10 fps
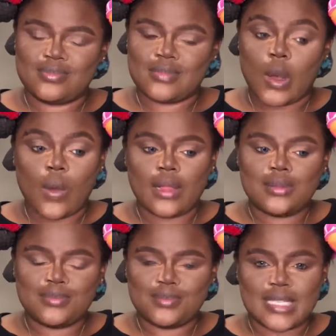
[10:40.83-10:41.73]
Well,
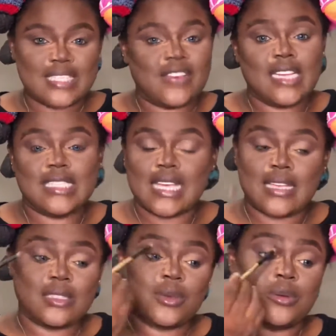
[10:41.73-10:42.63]
it's Valentine,
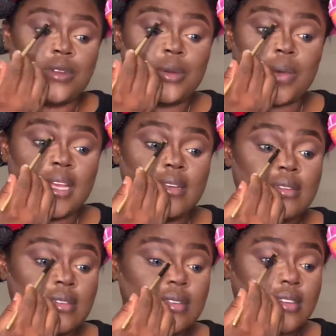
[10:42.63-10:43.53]
so red wine.
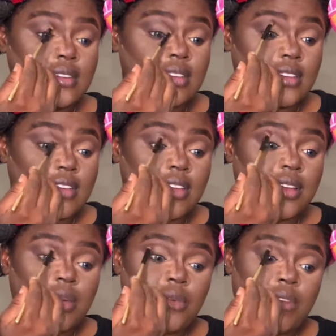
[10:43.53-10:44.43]

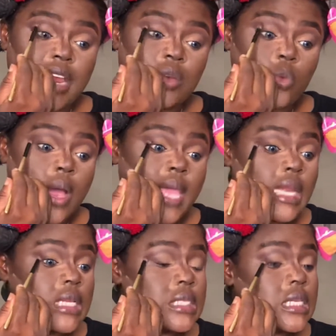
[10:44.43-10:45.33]
Red wine
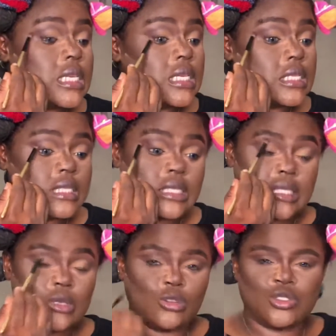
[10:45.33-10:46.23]
it is.
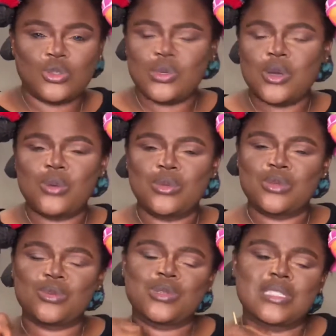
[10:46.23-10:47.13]
Or should we go with
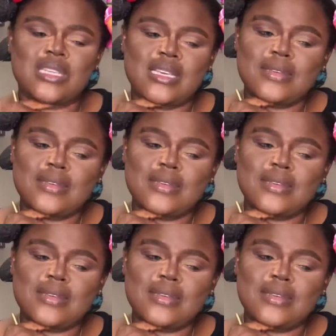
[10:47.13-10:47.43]
rosé?